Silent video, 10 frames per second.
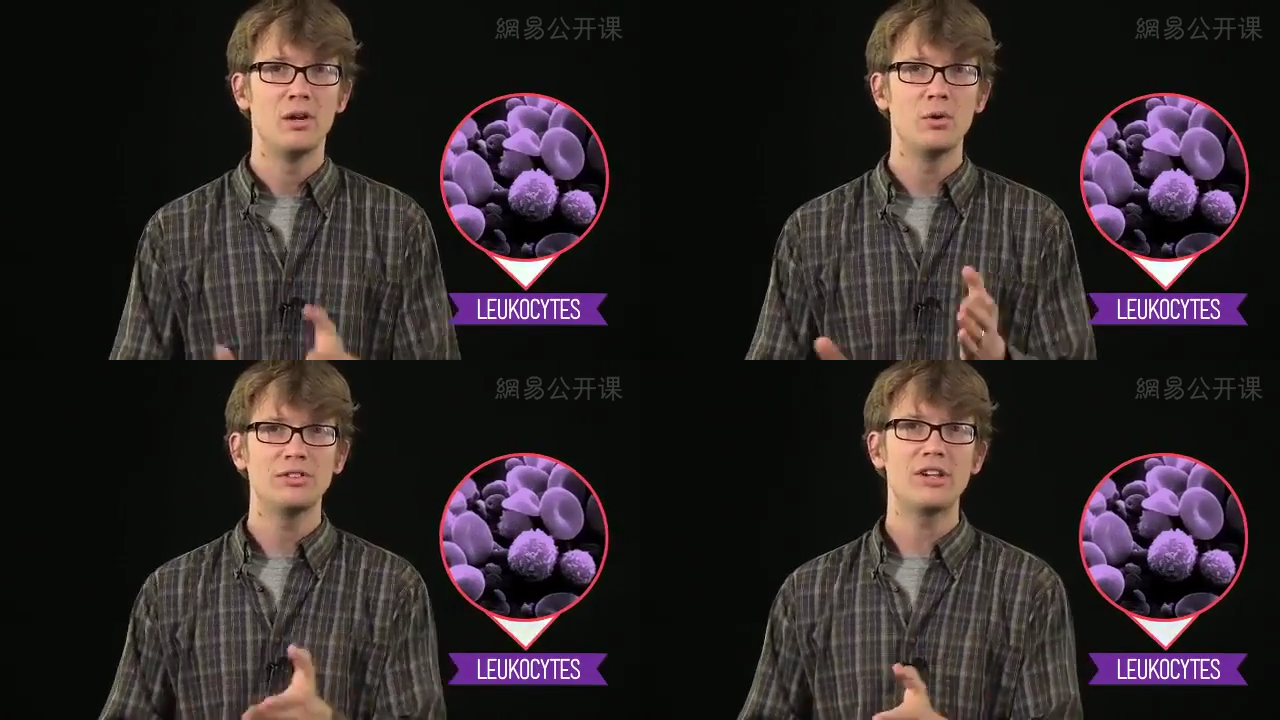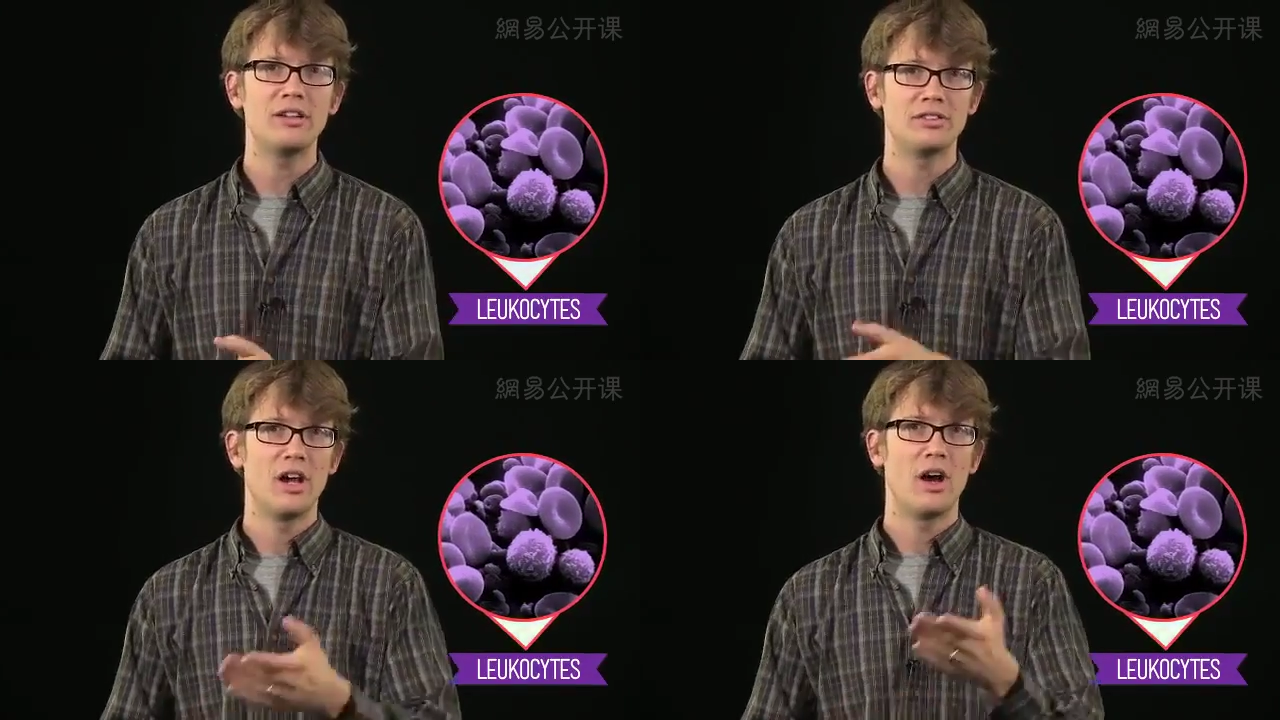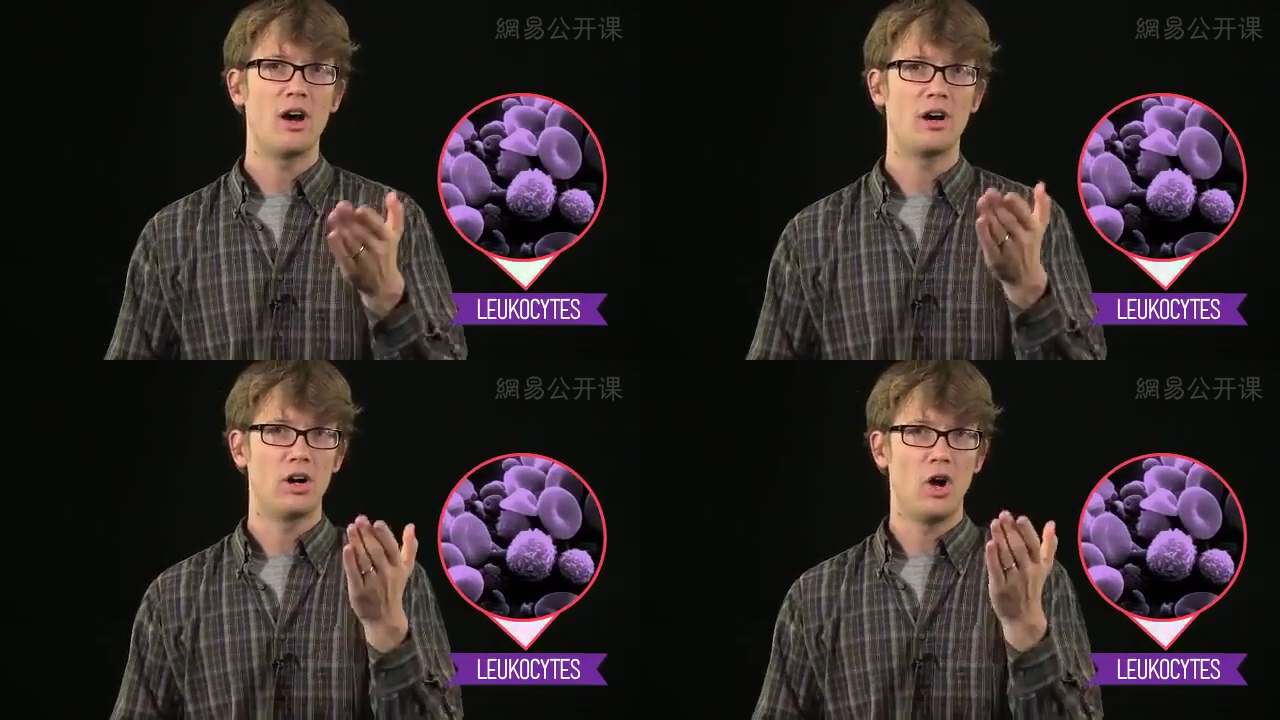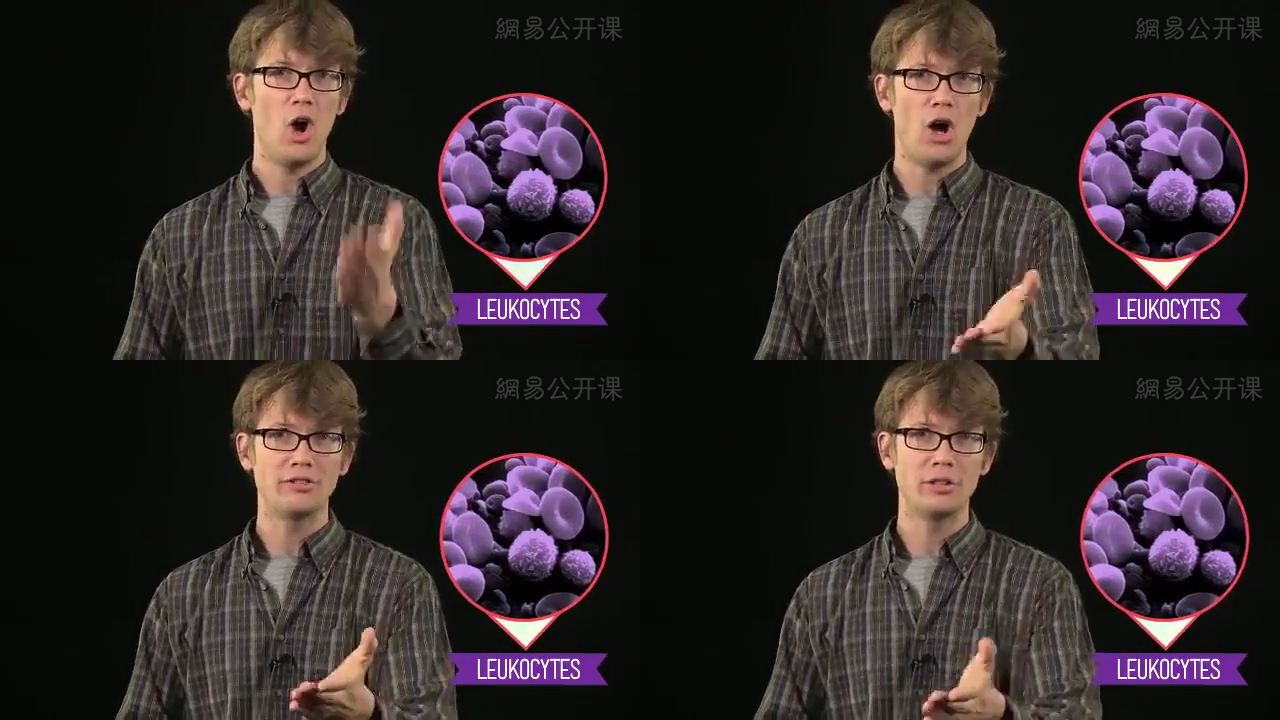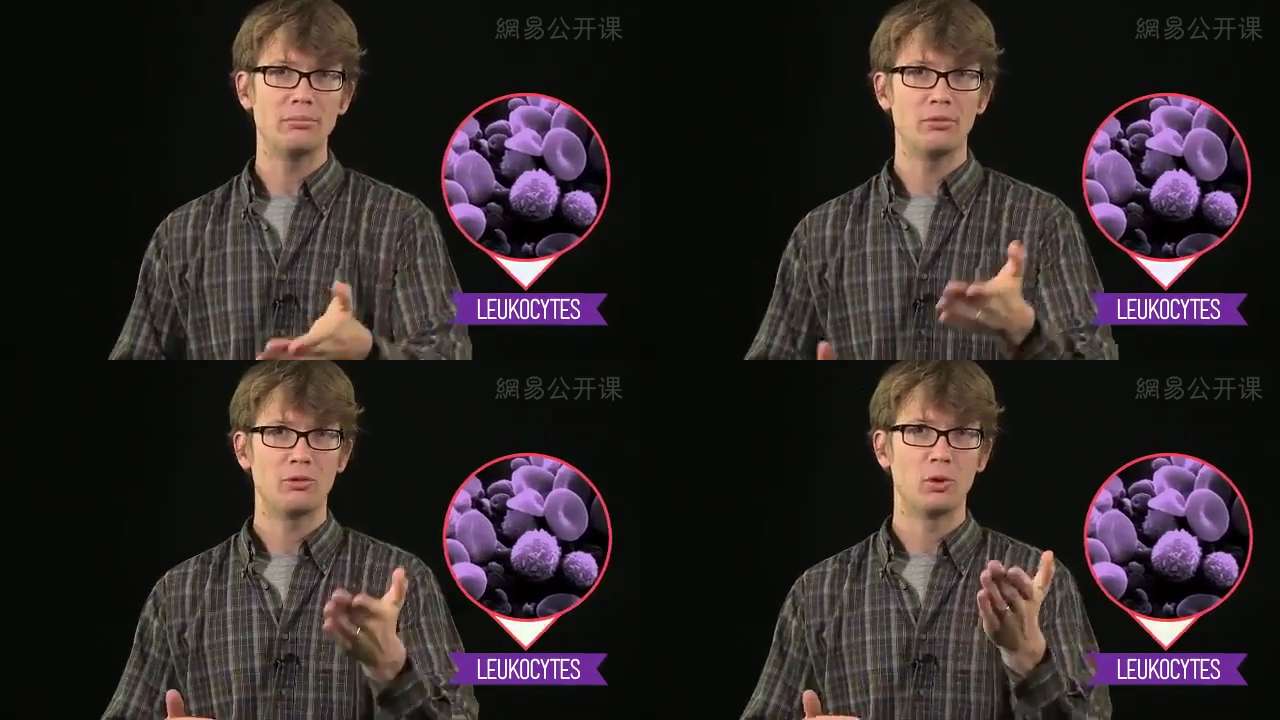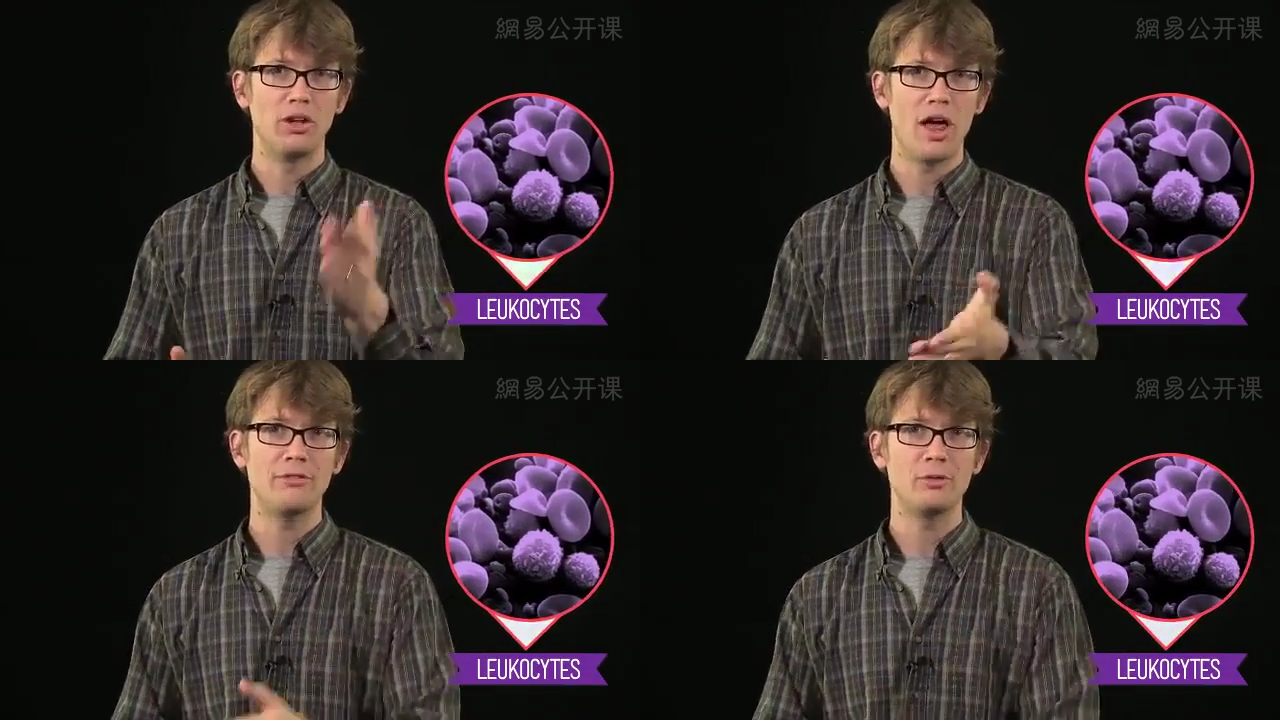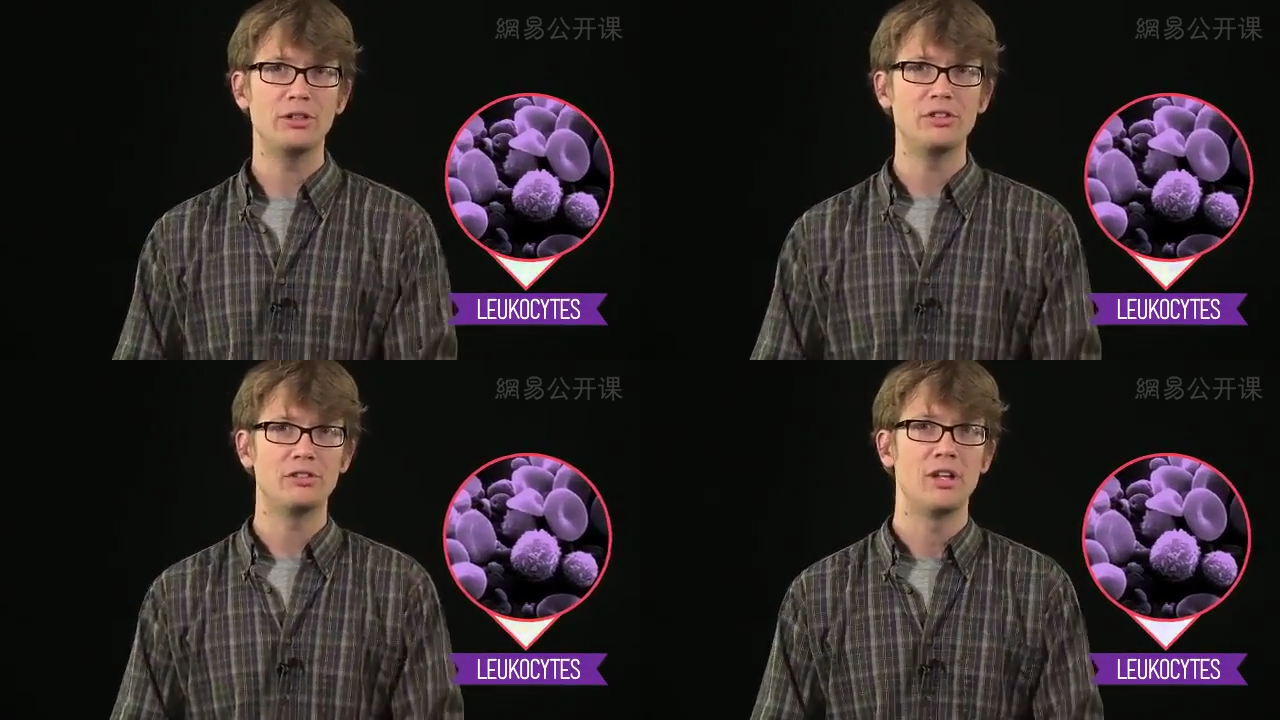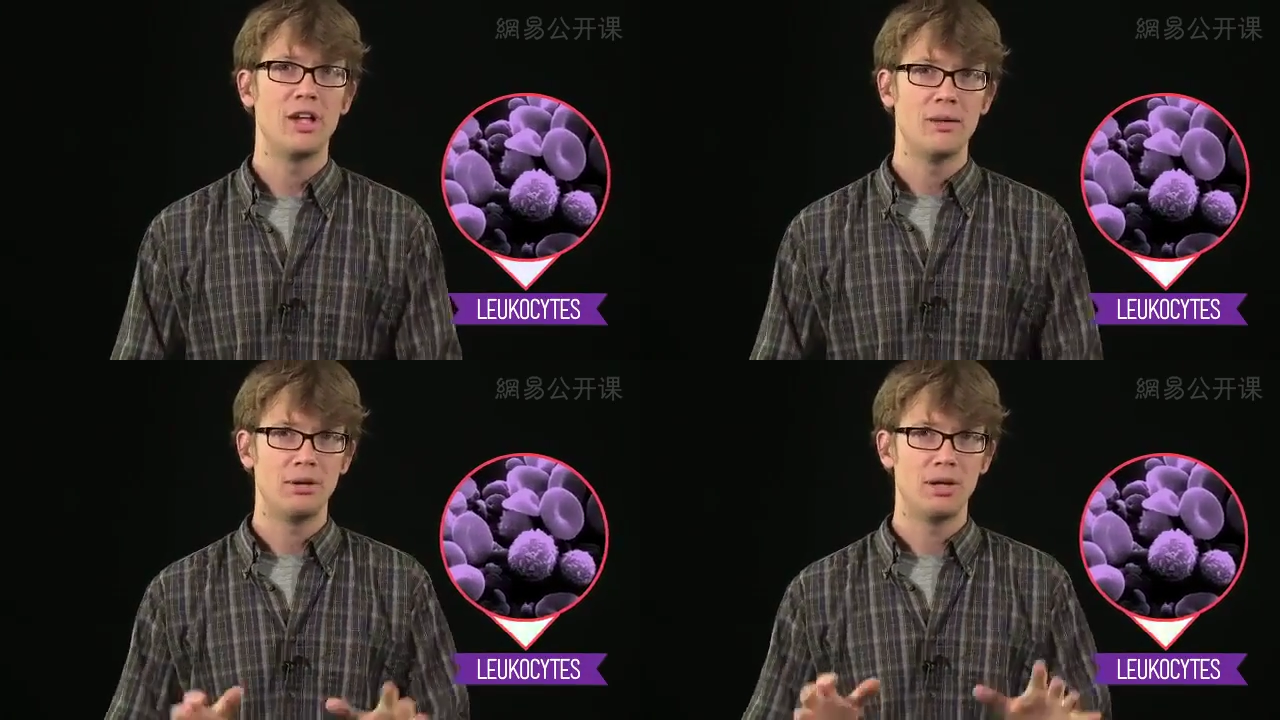Leukocytes are awesome for a lot of reasons,